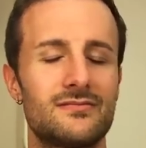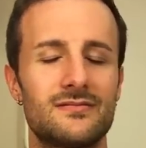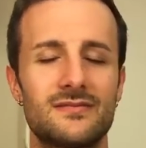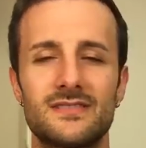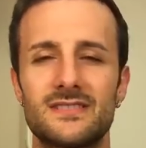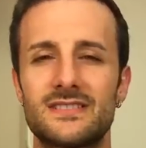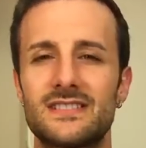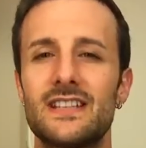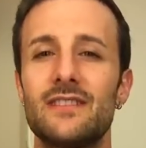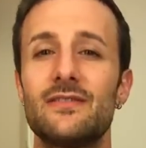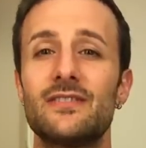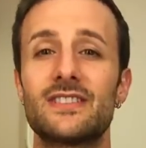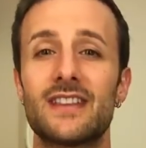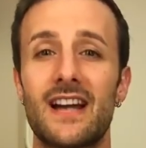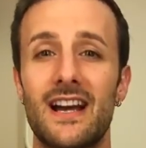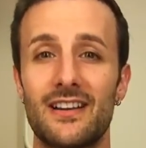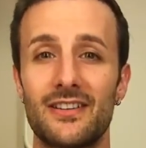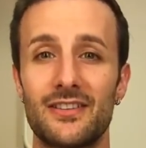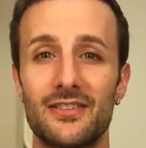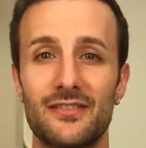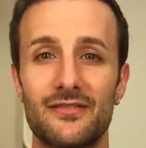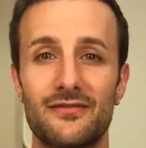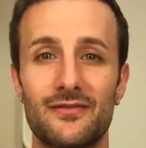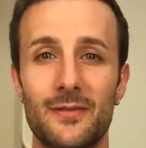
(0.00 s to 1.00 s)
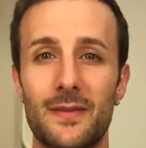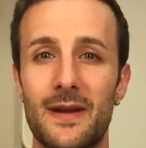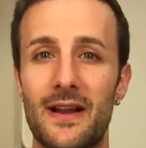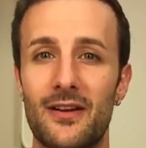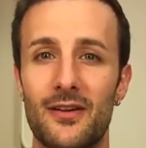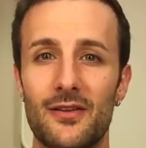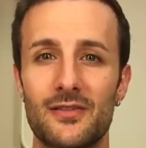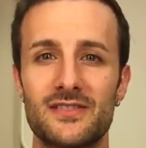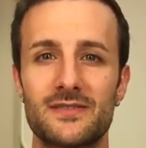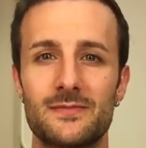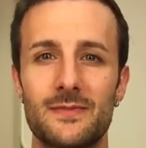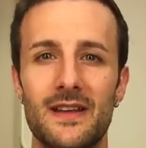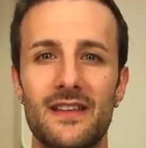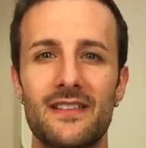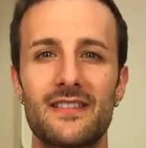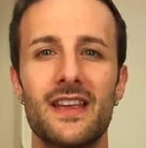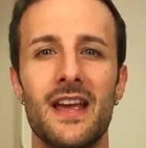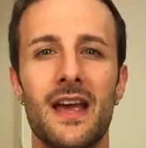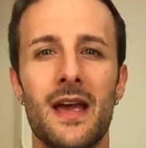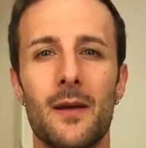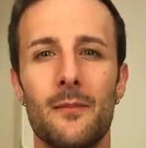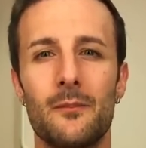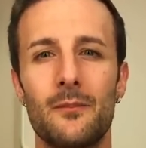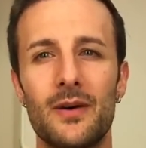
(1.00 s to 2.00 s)
Steven Tyler from Aerosmith,
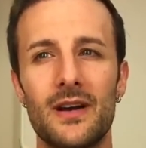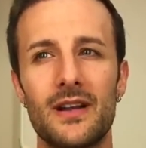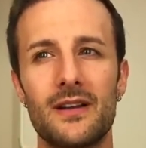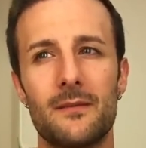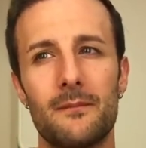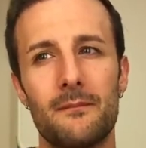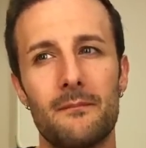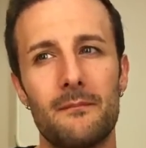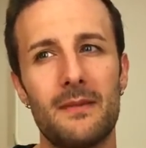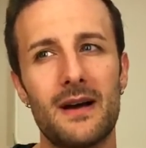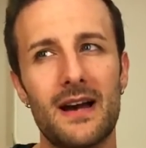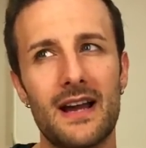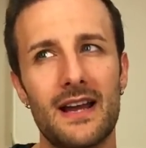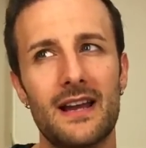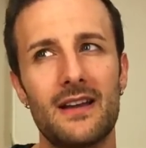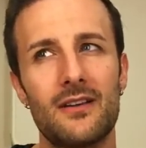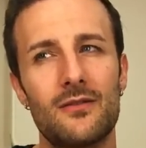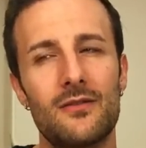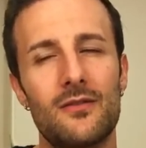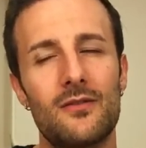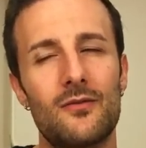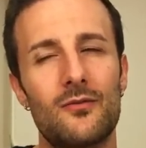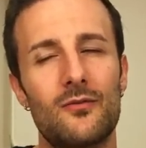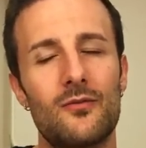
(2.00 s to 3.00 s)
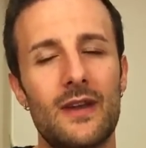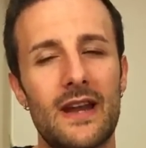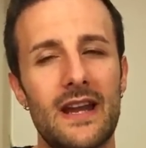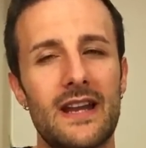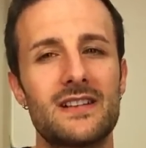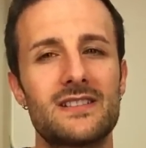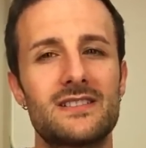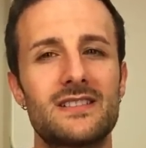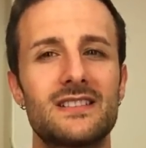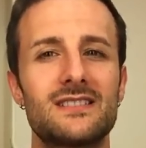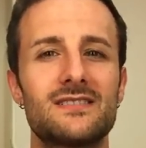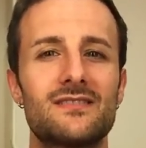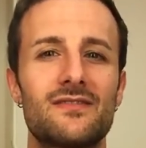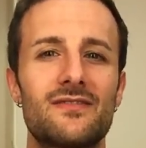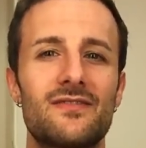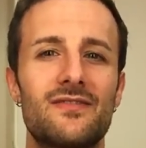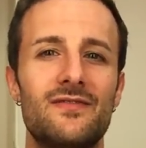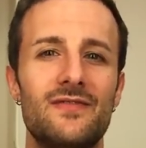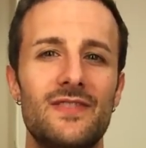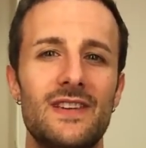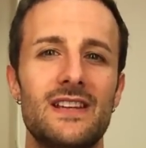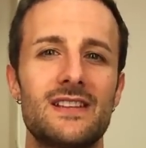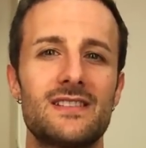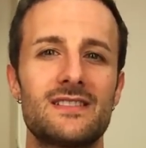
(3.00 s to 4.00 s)
but my range doesn't
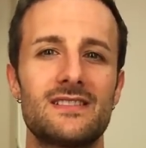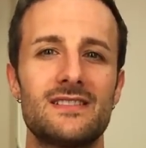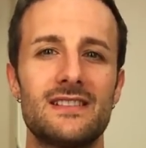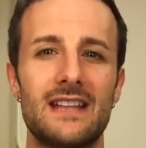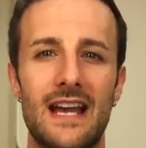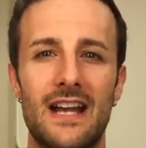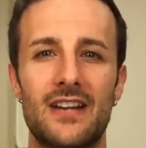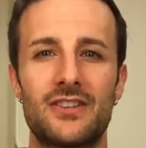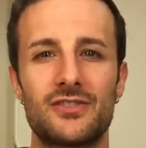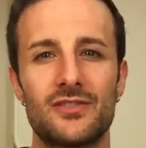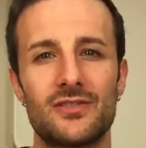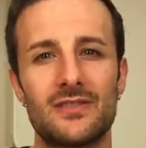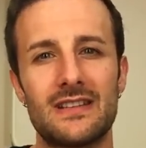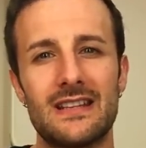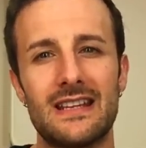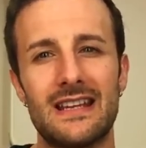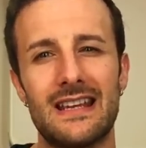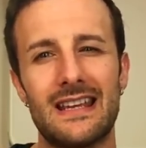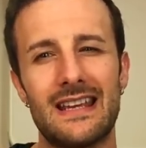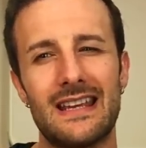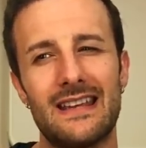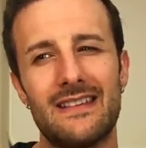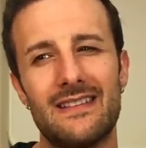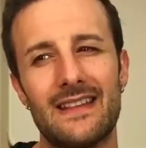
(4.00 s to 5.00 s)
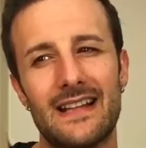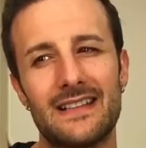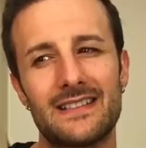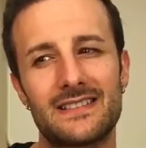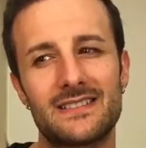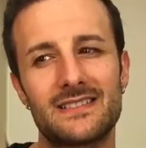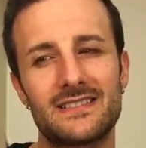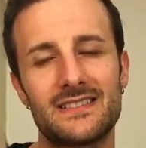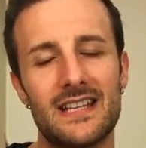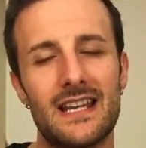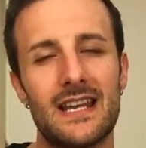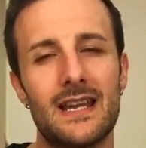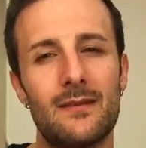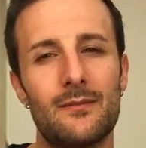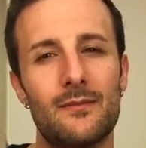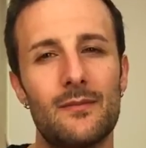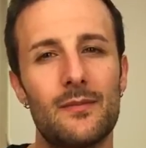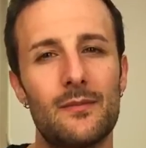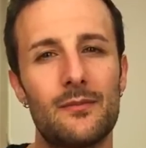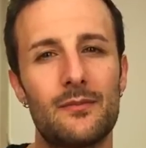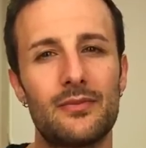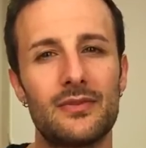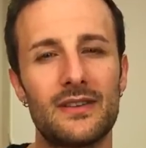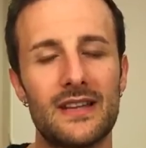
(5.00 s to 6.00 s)
fit naturally in that same
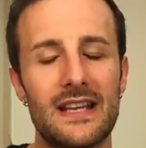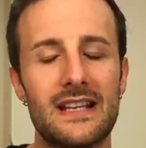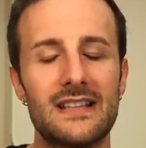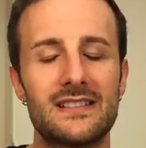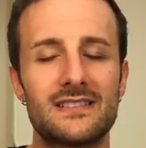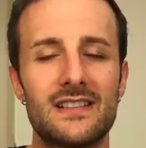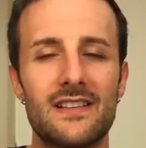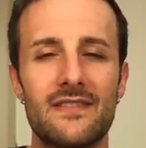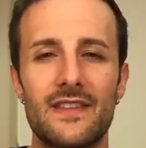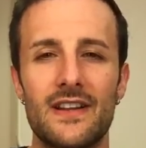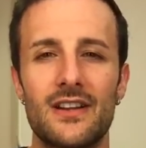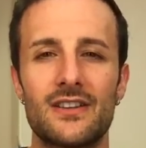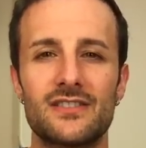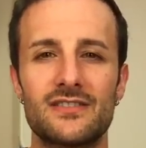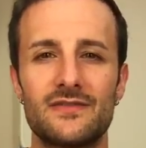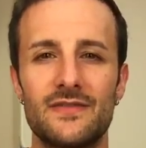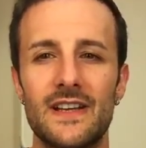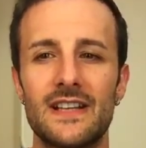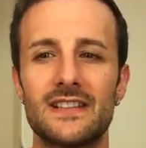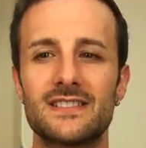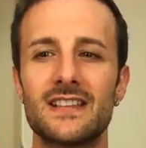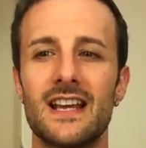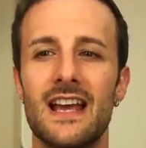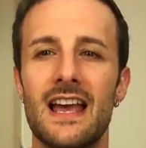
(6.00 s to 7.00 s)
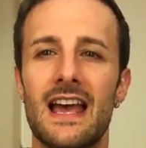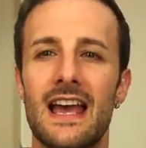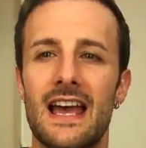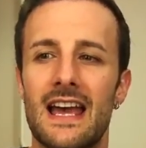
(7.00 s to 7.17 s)
place that theirs fits.